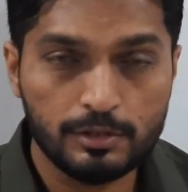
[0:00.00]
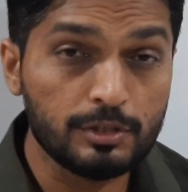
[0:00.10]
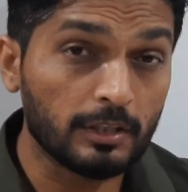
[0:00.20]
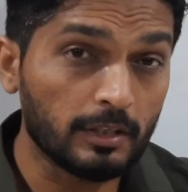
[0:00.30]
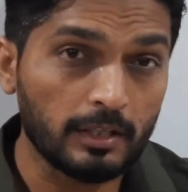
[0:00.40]

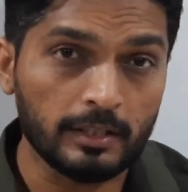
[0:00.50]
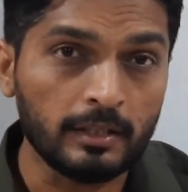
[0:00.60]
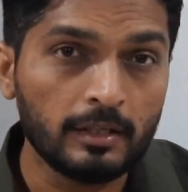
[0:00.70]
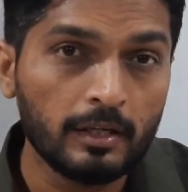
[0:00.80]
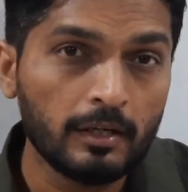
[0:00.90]

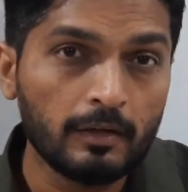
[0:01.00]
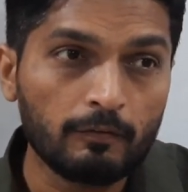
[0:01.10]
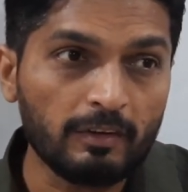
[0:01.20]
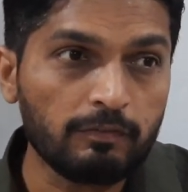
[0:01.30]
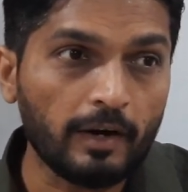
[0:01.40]
Generally,
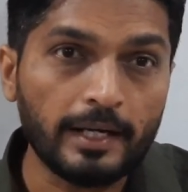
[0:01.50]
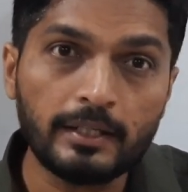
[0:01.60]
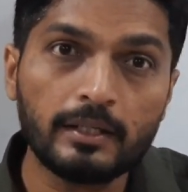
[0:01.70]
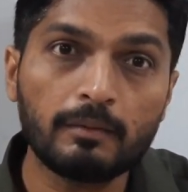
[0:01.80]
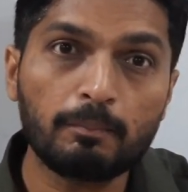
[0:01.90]
we
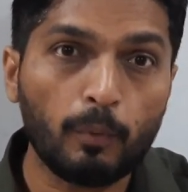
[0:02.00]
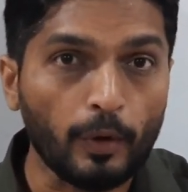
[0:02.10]
find the